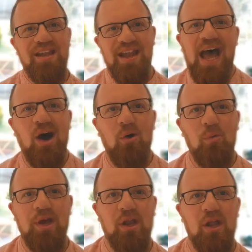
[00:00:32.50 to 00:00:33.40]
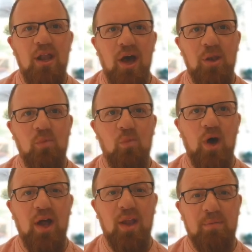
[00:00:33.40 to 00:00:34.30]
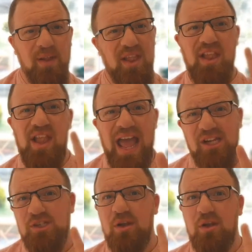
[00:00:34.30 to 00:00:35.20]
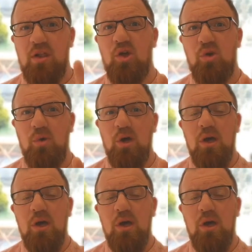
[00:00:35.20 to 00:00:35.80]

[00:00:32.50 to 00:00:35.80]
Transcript: now we're going to learn the words for section two.